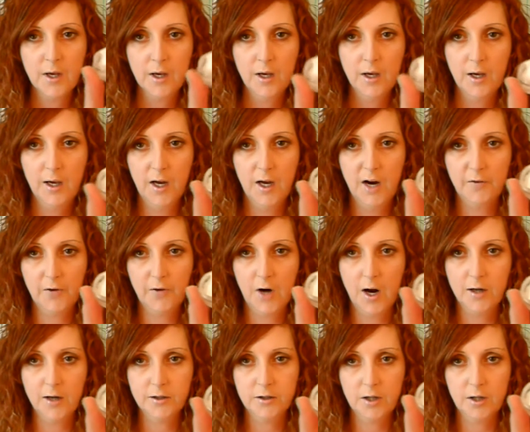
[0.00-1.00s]
And I
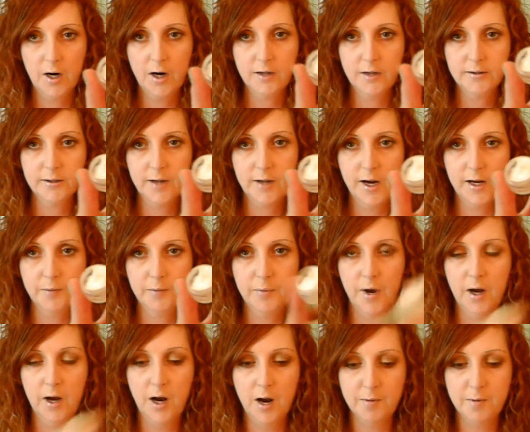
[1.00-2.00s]
forgot to try it today,
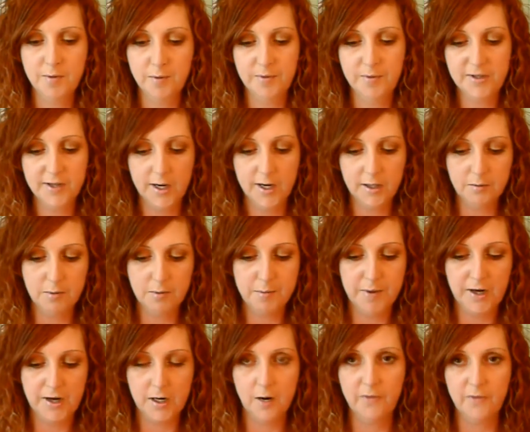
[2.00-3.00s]
but I'm going to be taking my
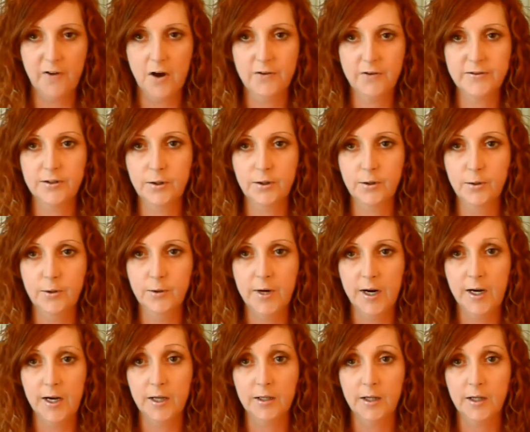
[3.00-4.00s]
makeup off soon
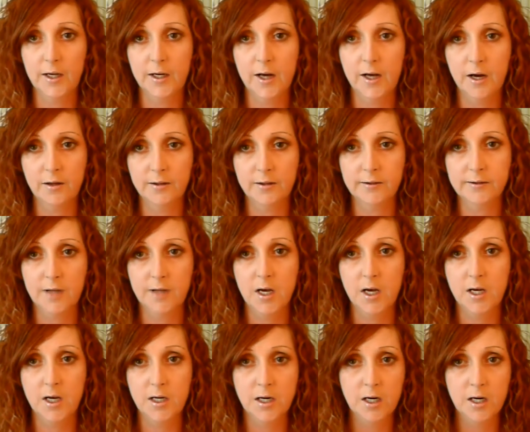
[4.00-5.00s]
and laying out in the
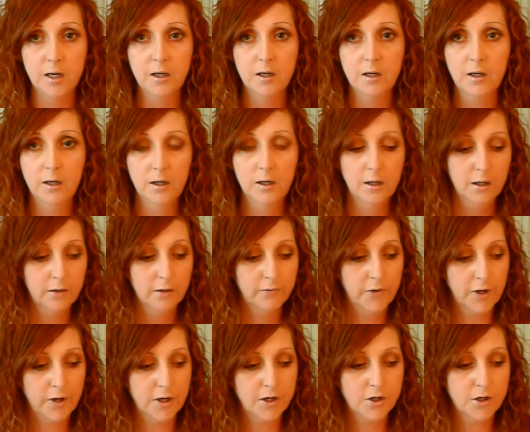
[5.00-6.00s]
sun
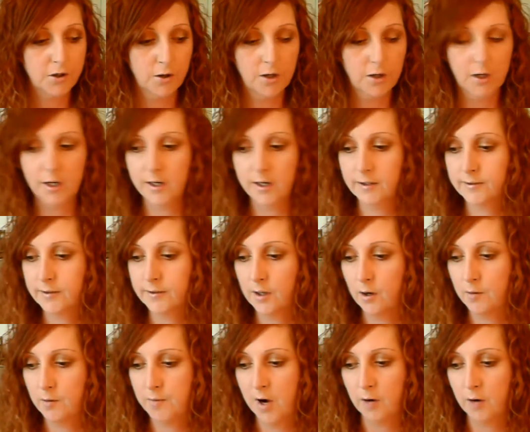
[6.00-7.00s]
very shortly, so
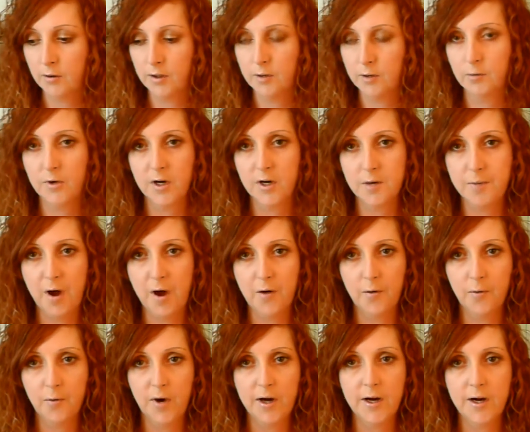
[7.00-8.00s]
I'm not really worried about it
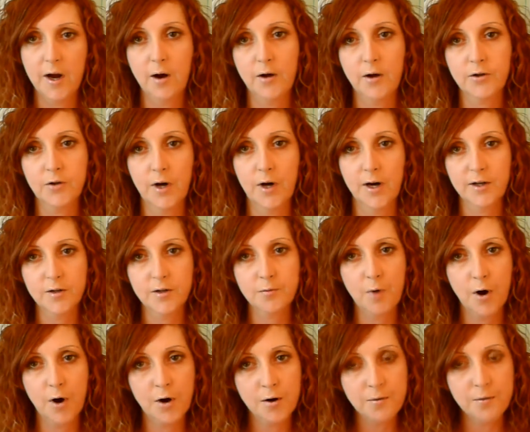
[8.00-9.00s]
right now. I'll try it
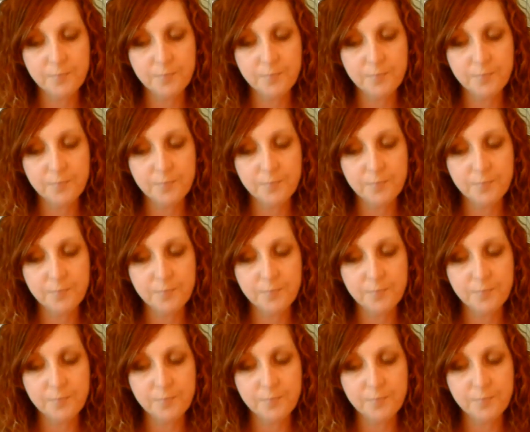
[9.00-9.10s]
tomorrow.